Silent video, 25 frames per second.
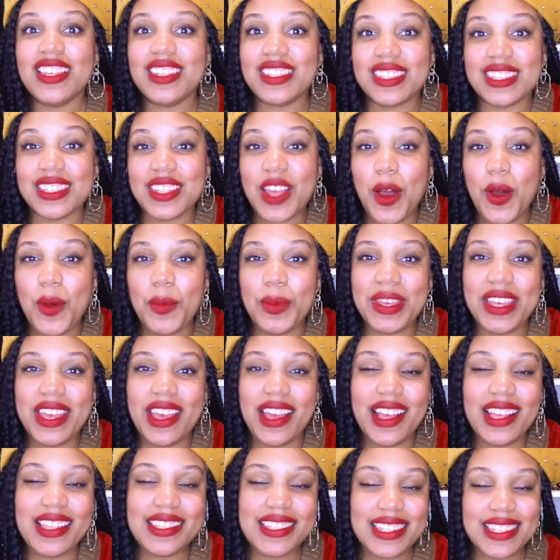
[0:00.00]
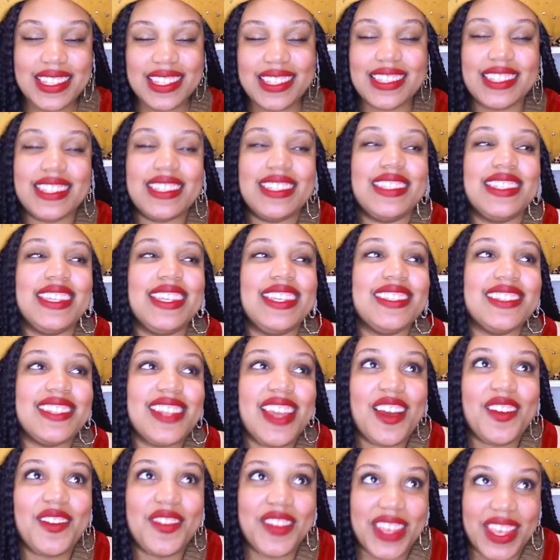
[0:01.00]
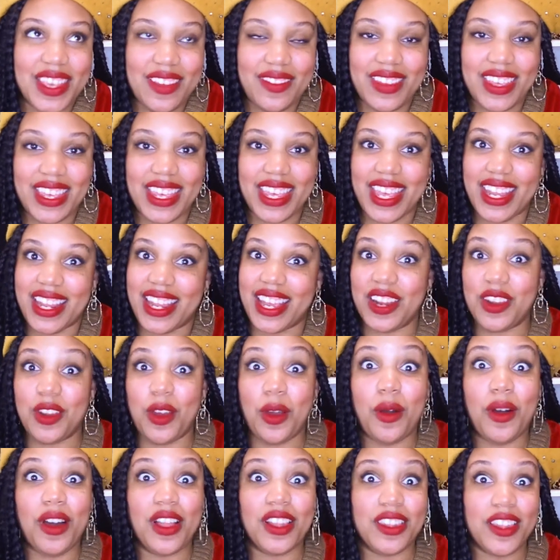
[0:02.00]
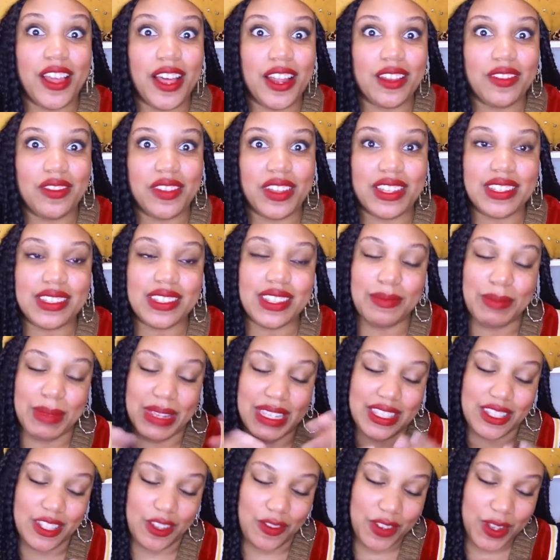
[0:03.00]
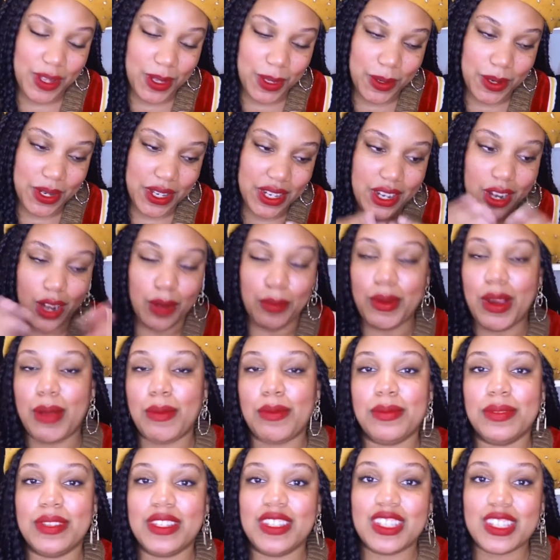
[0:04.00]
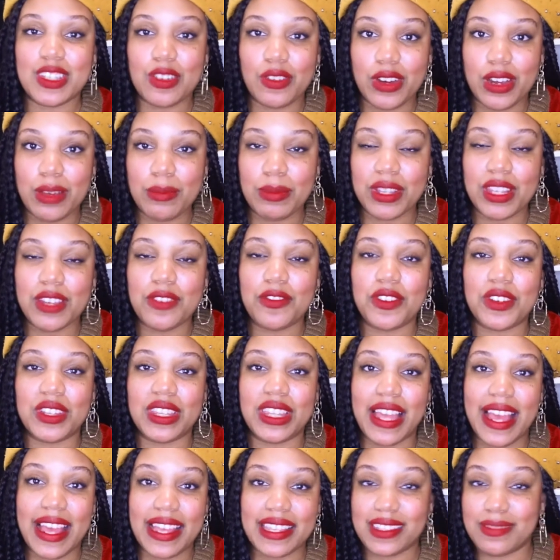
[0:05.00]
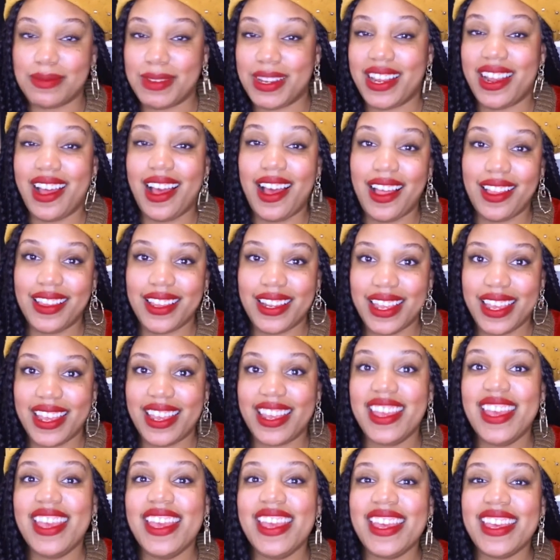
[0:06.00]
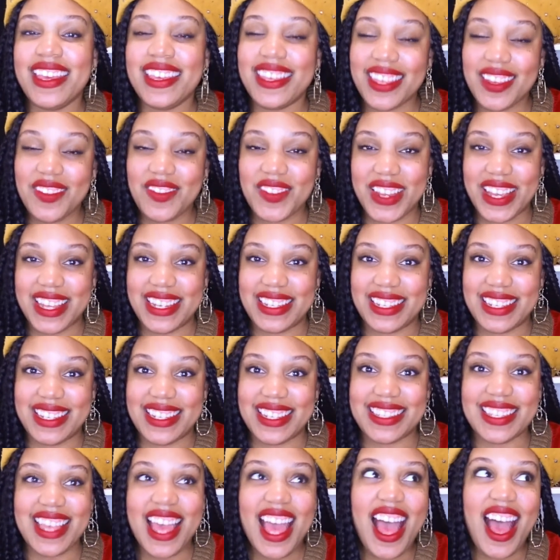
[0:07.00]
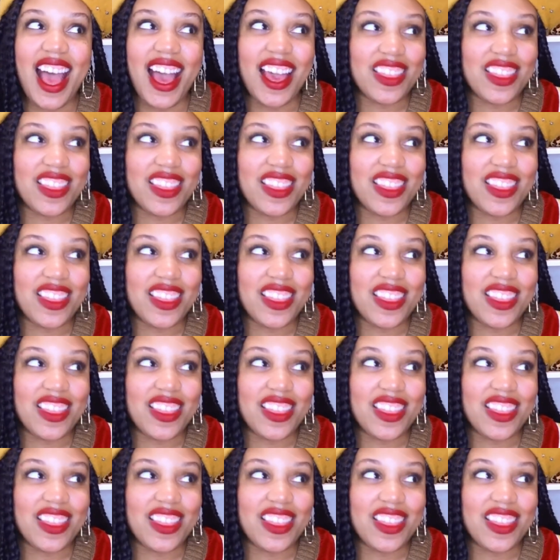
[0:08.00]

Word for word: So, because this is the season of giving, and I know a lot of us, myself included, are probably scrambling for last minute holiday gift ideas,